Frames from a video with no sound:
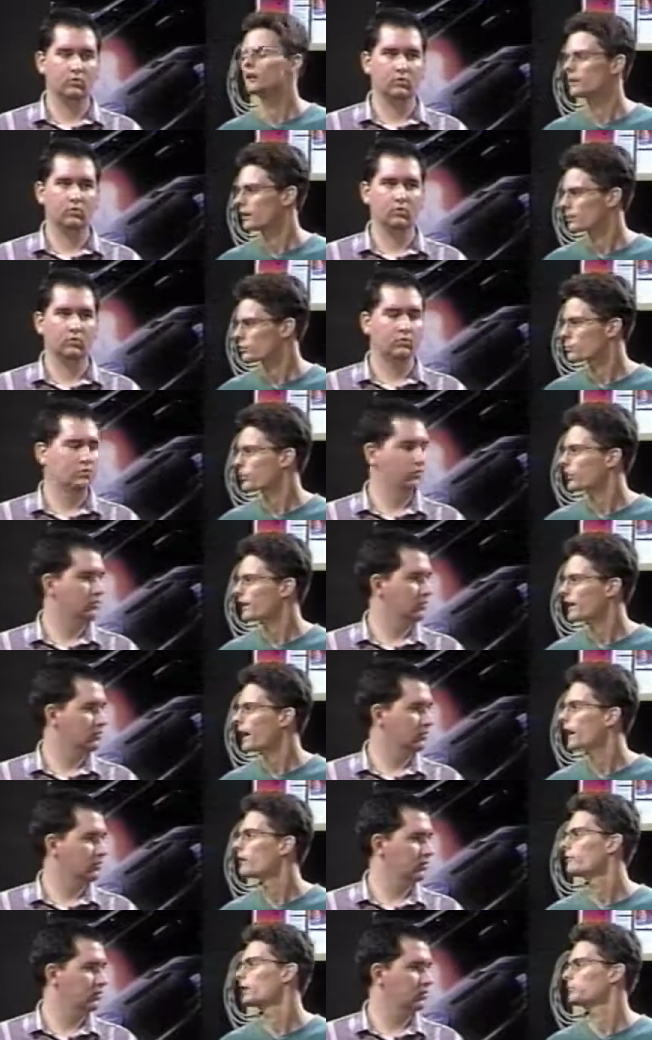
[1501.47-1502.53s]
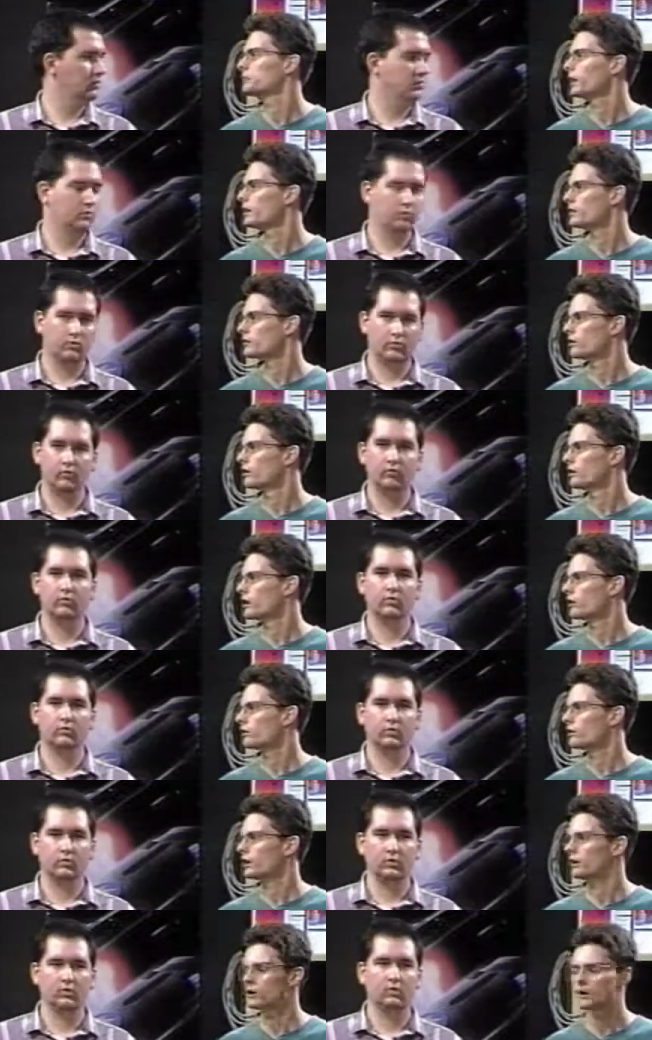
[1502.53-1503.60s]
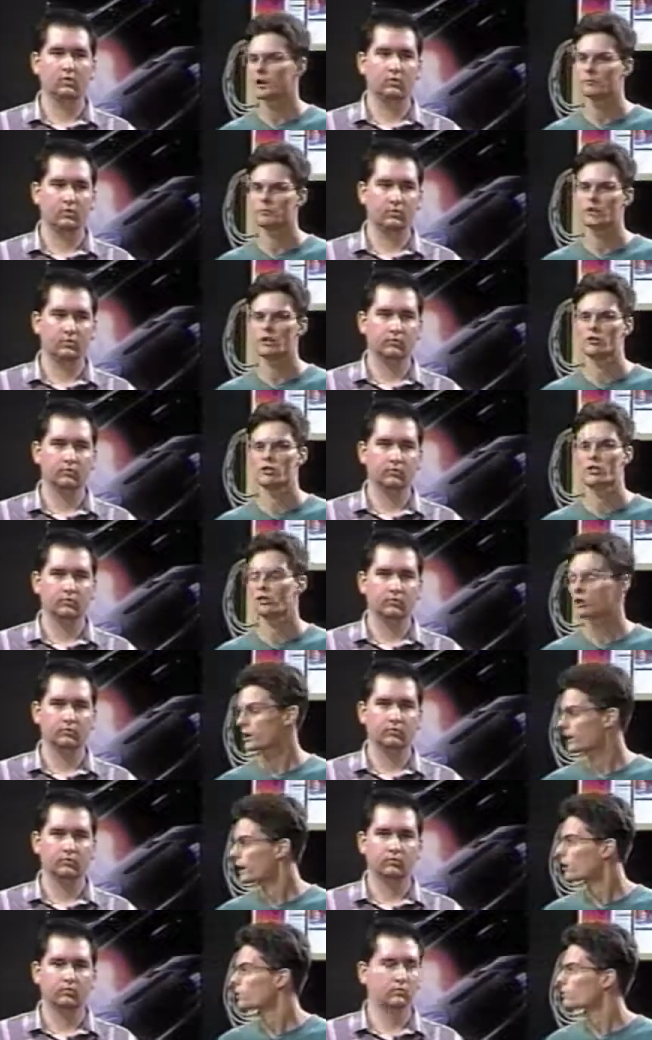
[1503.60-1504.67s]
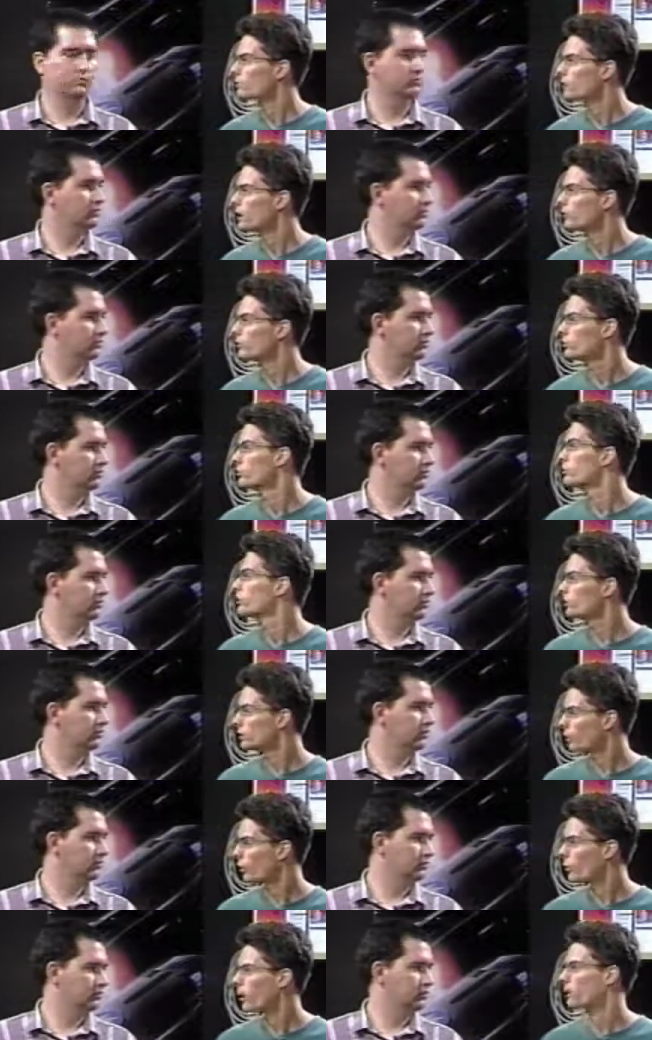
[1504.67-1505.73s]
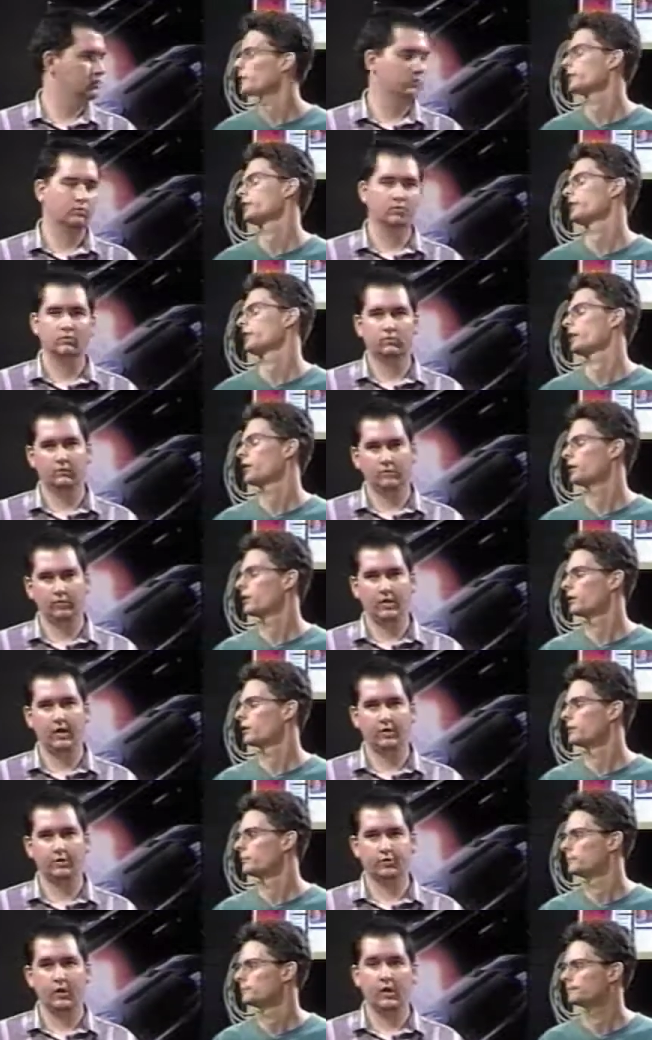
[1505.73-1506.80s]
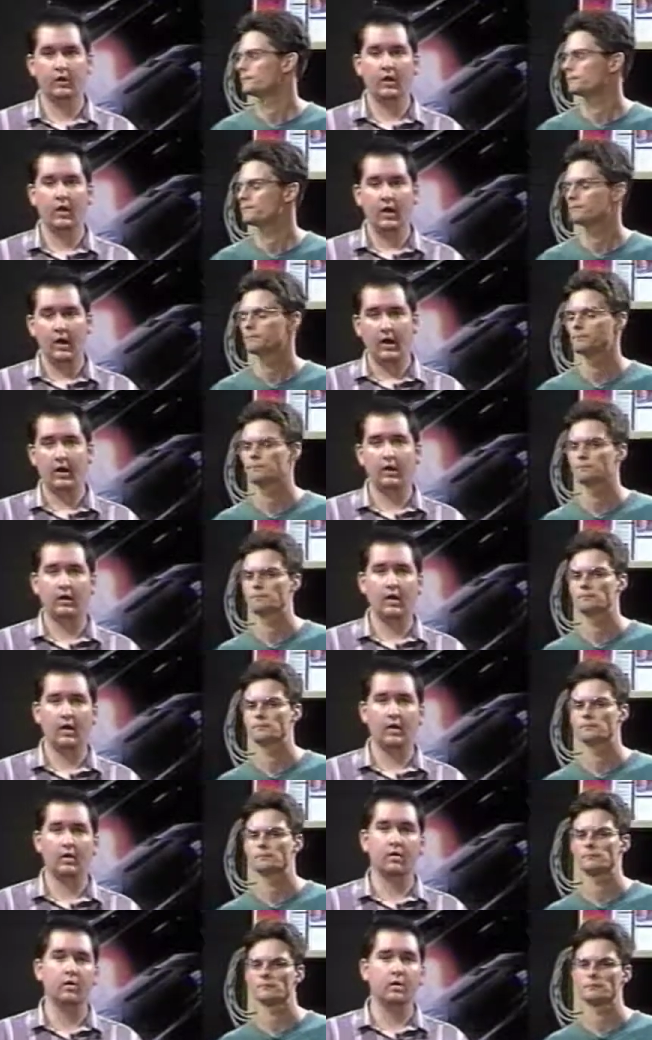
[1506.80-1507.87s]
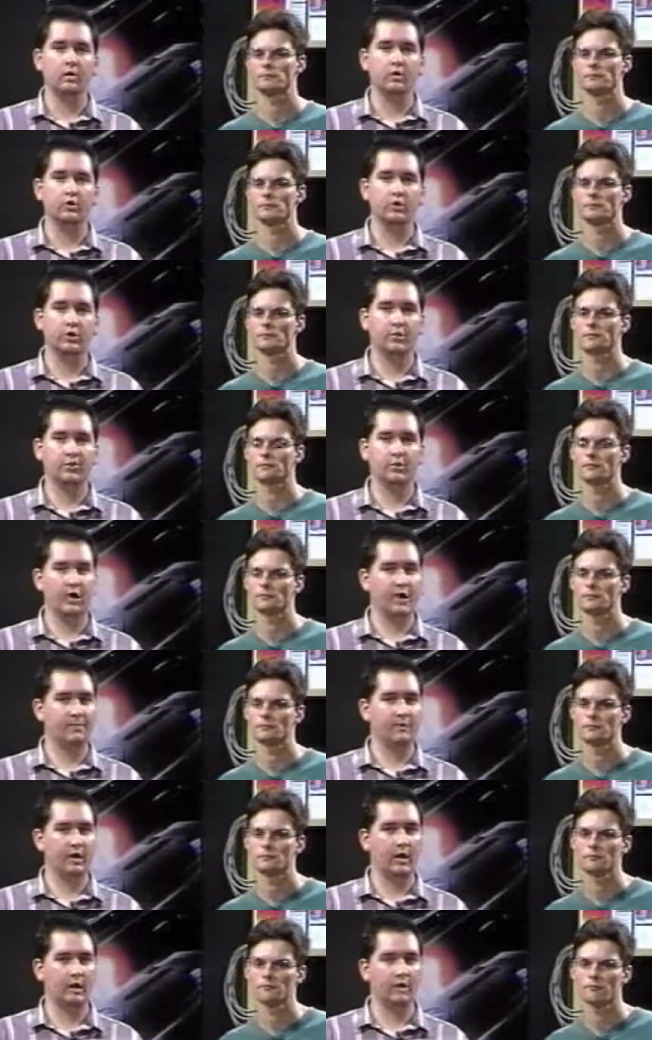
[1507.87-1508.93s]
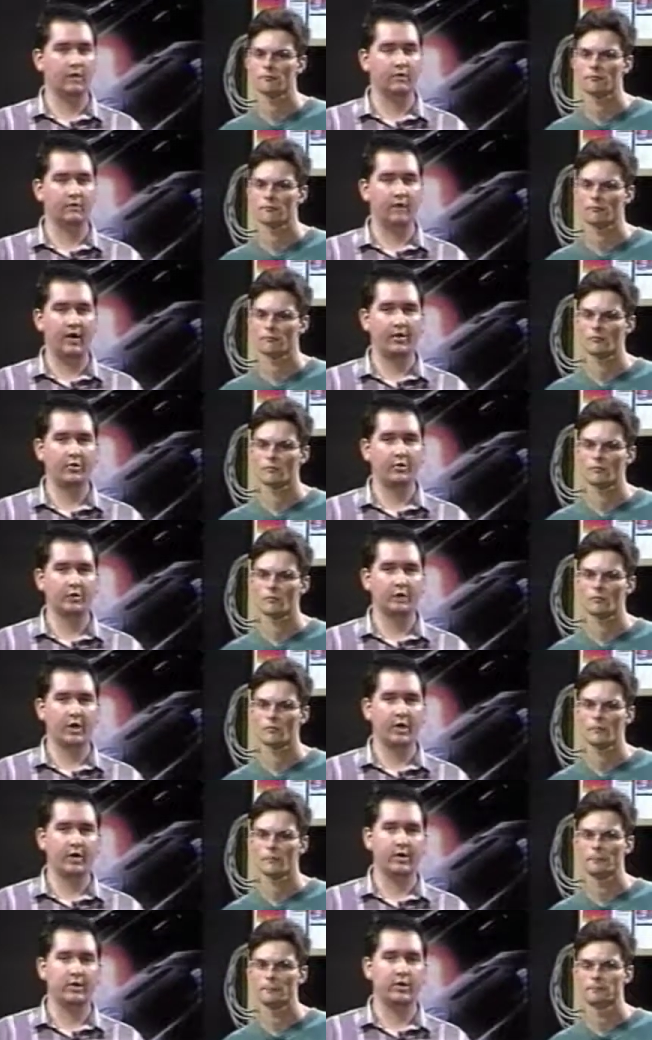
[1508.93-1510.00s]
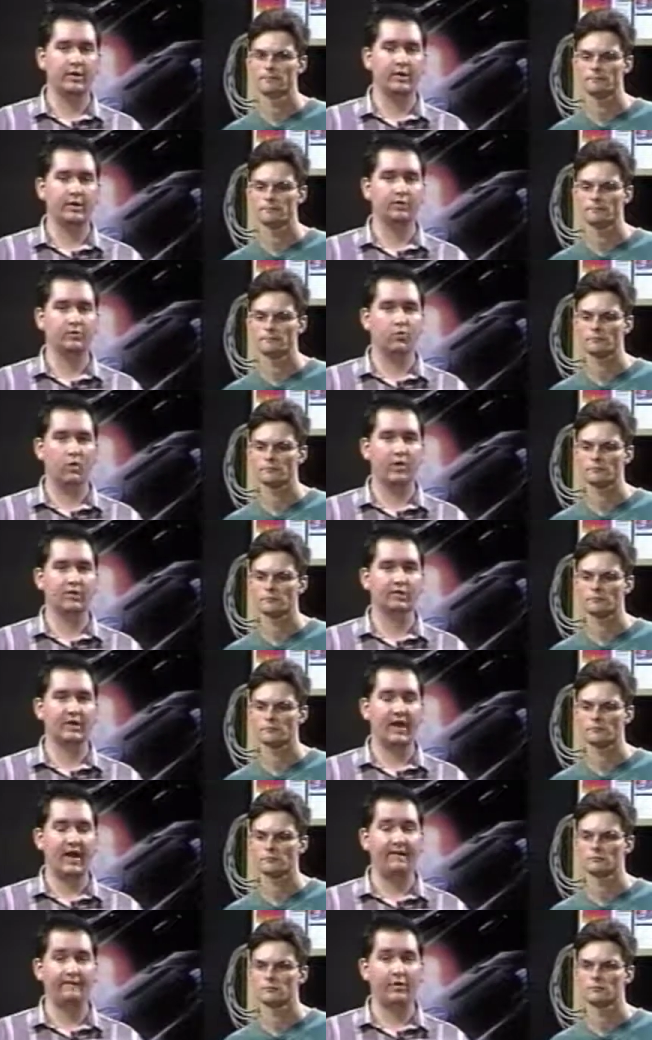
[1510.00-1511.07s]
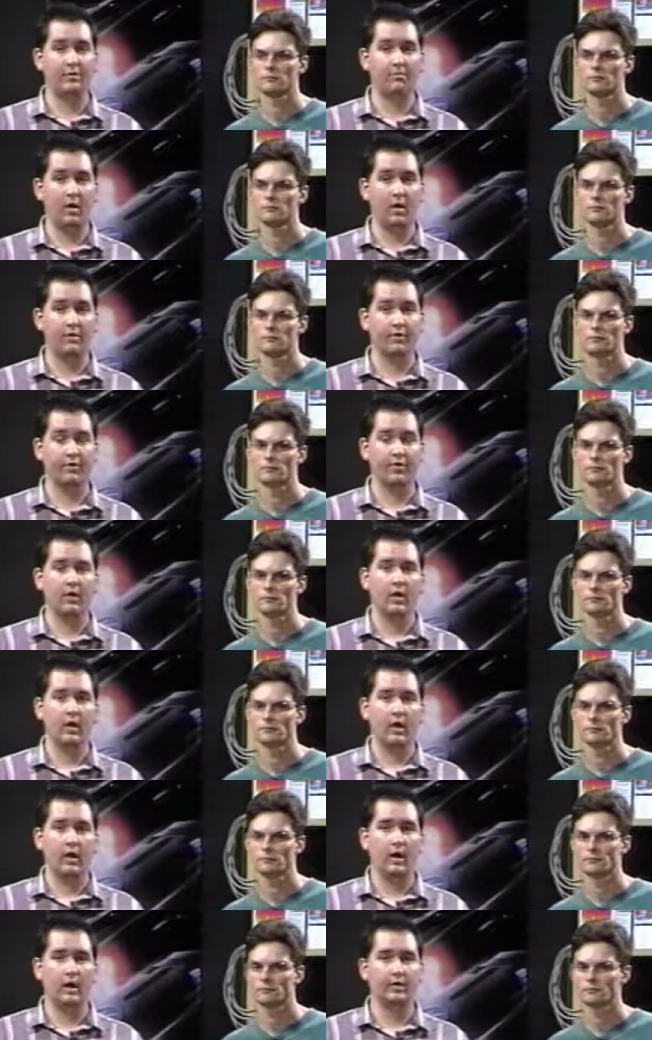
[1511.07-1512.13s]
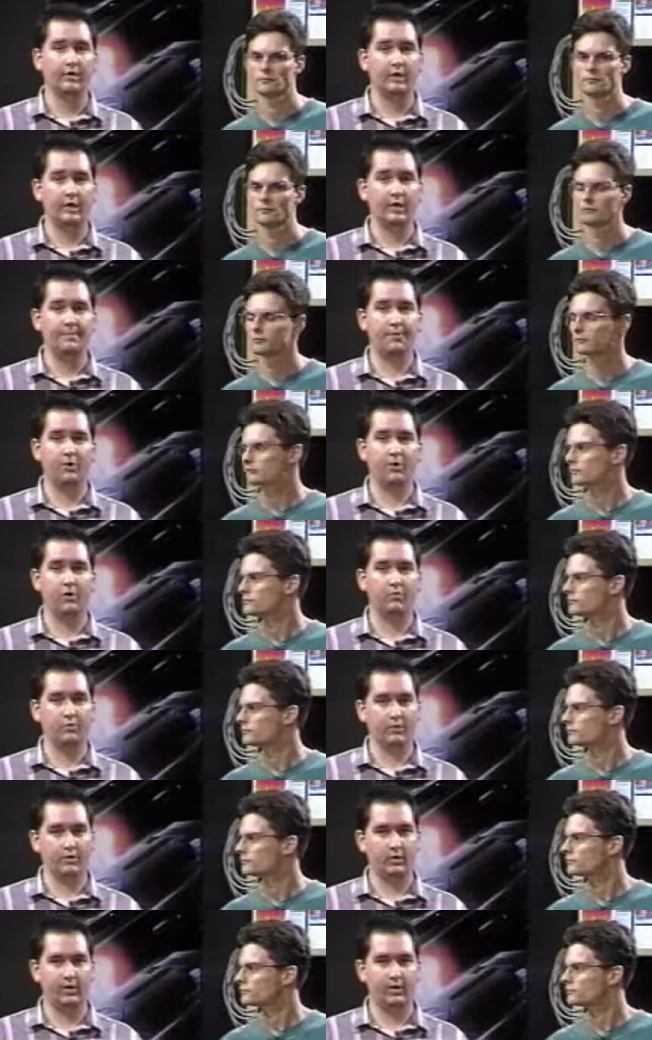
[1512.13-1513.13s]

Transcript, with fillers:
Speaker 1: That's where they have updates on the internet and updates that they can actually mail you if you don't have an internet account. That's right.
Speaker 2: And again, you should be updating your virus checker at least once every month uh, to keep current with the